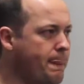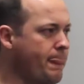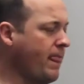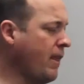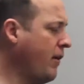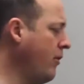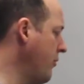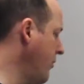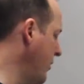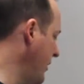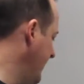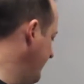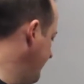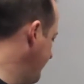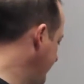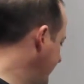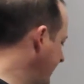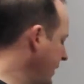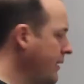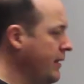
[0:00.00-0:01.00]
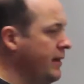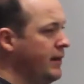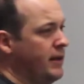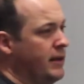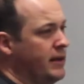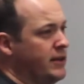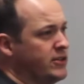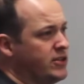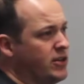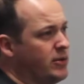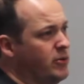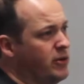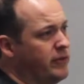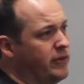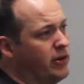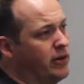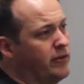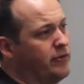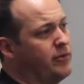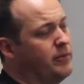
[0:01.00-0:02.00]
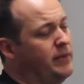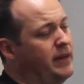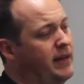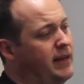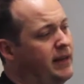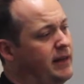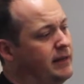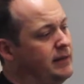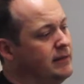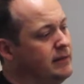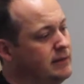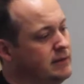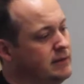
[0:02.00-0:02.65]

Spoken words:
All right, so moving on from there.